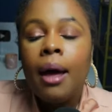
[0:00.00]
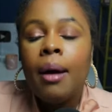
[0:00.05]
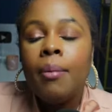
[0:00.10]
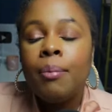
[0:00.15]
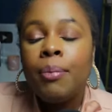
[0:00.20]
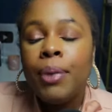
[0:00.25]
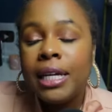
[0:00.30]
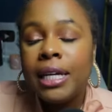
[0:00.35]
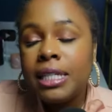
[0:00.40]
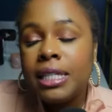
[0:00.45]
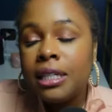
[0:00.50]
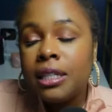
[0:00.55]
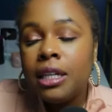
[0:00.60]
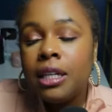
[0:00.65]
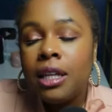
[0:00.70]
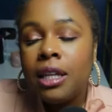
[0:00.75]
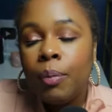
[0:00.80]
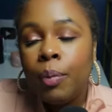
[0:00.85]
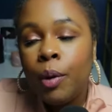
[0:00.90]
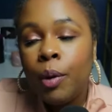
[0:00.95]
Basically,
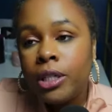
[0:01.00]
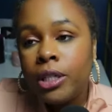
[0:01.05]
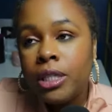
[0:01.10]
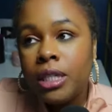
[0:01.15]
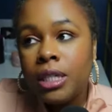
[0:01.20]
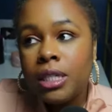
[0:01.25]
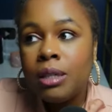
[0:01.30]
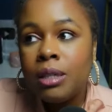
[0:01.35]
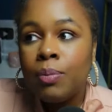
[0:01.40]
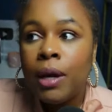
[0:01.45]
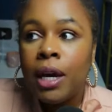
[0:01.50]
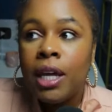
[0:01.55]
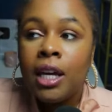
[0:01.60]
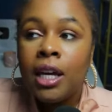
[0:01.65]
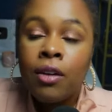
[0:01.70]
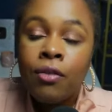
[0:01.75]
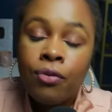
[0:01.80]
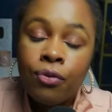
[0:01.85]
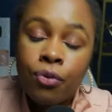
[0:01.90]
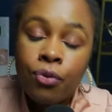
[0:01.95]
they participated
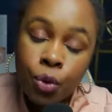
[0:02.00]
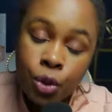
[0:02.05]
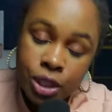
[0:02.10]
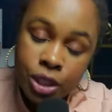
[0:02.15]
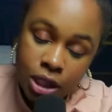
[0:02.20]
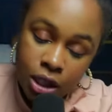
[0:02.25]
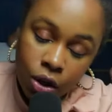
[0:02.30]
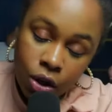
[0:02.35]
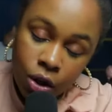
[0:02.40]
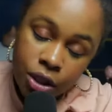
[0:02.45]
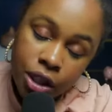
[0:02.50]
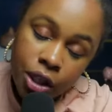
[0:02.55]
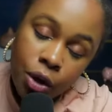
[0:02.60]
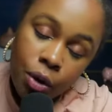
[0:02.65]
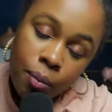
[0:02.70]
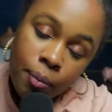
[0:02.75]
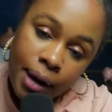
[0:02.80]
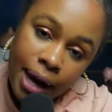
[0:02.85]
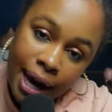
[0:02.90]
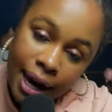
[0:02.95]
in forcing her to go
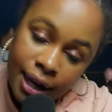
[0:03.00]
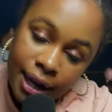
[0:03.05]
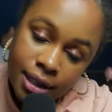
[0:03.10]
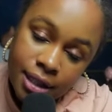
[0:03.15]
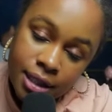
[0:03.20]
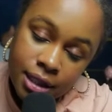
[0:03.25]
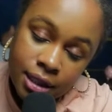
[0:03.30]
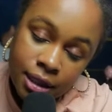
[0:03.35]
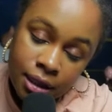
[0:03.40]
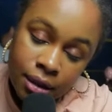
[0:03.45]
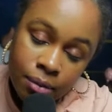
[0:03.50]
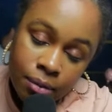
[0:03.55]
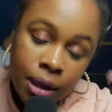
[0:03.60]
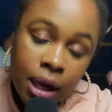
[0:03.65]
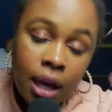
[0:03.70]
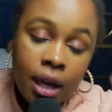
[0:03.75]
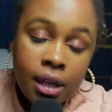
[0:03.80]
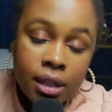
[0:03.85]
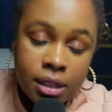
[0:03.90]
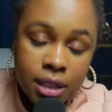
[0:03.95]
back to him
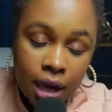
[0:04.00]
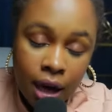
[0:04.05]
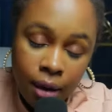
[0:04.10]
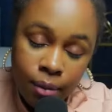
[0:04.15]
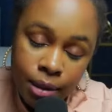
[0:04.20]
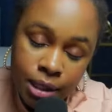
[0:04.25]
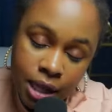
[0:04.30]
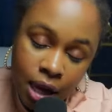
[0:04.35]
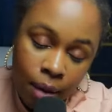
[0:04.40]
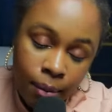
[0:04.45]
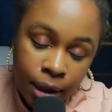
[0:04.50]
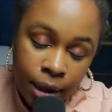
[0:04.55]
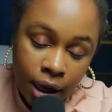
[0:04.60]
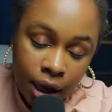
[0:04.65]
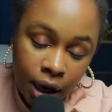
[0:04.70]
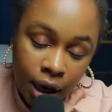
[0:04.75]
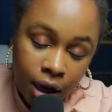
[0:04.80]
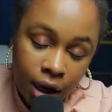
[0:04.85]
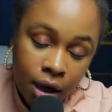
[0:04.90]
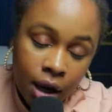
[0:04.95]
time and time
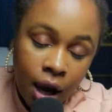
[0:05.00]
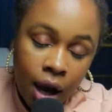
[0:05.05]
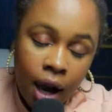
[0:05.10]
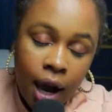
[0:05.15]
again.